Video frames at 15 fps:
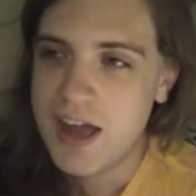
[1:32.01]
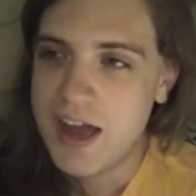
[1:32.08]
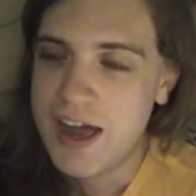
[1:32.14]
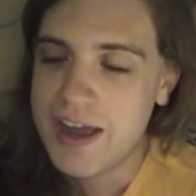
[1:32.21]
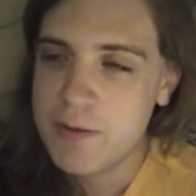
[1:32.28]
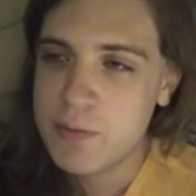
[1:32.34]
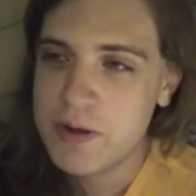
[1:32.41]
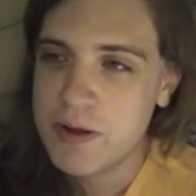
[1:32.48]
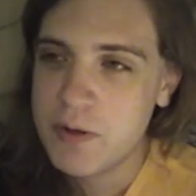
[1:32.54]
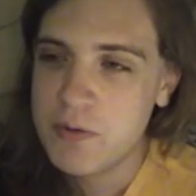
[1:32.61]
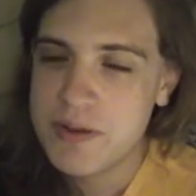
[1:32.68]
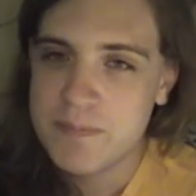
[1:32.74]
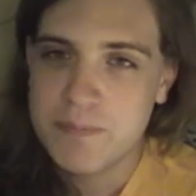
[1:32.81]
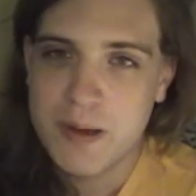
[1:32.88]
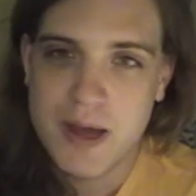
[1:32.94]
I went out
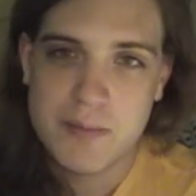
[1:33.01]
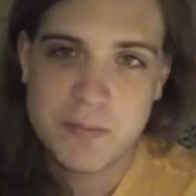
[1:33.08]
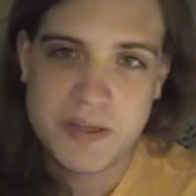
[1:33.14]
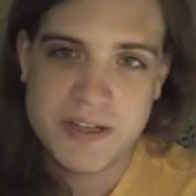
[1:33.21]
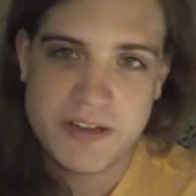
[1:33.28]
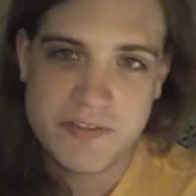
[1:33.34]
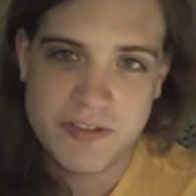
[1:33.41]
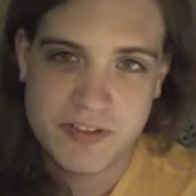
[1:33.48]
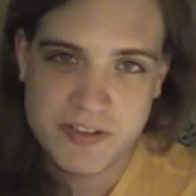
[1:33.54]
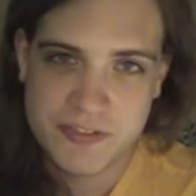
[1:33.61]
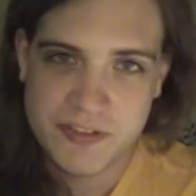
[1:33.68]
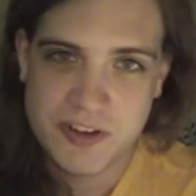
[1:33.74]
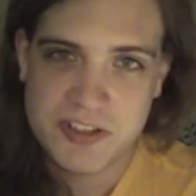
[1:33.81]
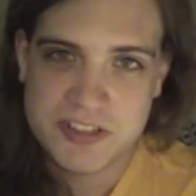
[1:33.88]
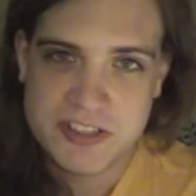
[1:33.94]
in public for the
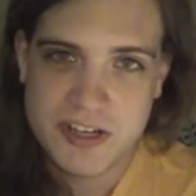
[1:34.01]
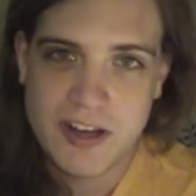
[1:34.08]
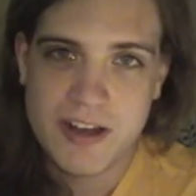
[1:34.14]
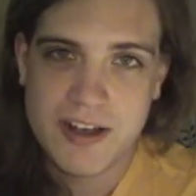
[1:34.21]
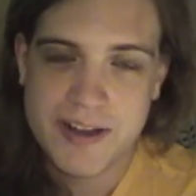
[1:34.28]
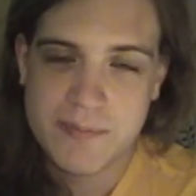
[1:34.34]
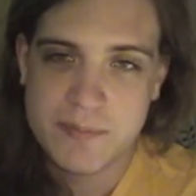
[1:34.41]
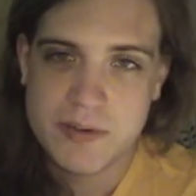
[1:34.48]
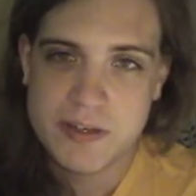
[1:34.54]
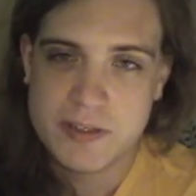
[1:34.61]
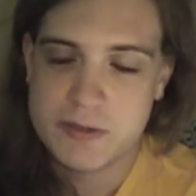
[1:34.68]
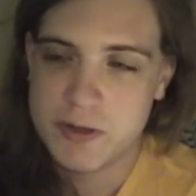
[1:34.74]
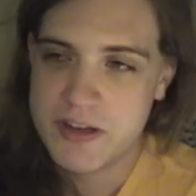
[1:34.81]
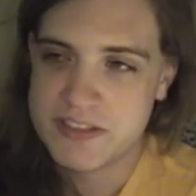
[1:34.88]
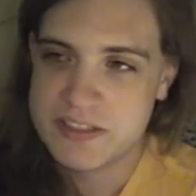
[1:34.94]
first time
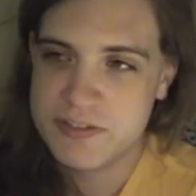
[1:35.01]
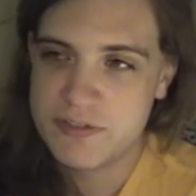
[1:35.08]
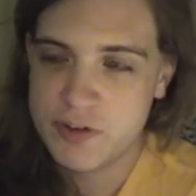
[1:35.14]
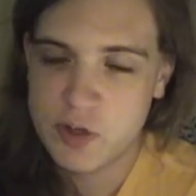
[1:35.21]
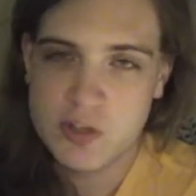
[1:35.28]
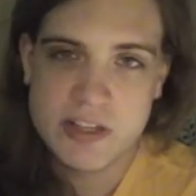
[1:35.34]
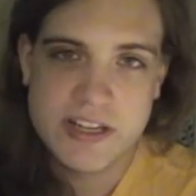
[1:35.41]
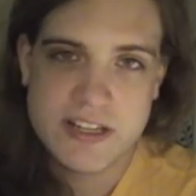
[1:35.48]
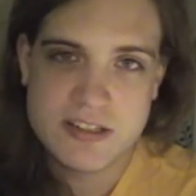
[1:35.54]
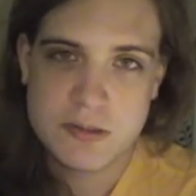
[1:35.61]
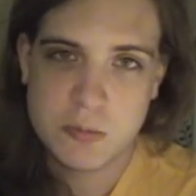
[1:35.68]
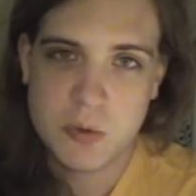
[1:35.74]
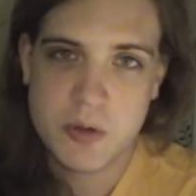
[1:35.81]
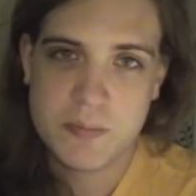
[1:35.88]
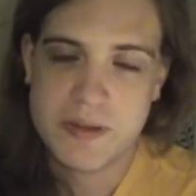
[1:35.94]
dressed fully as a
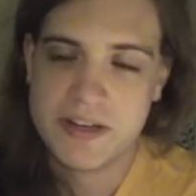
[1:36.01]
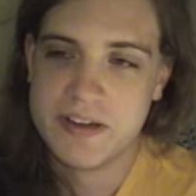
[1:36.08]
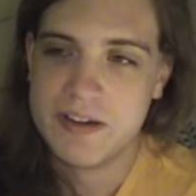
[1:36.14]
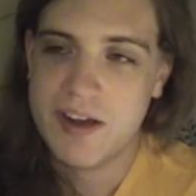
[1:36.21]
woman,